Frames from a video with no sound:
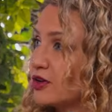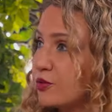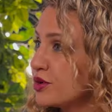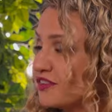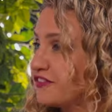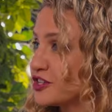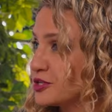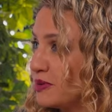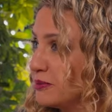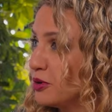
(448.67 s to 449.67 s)
we're the
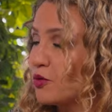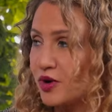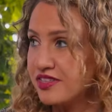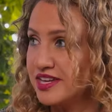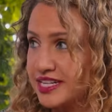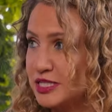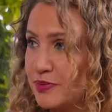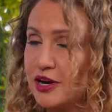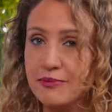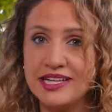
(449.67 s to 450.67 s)
first people, we're the
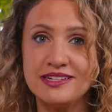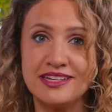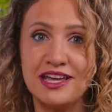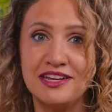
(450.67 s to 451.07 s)
experiment. Mm-hmm.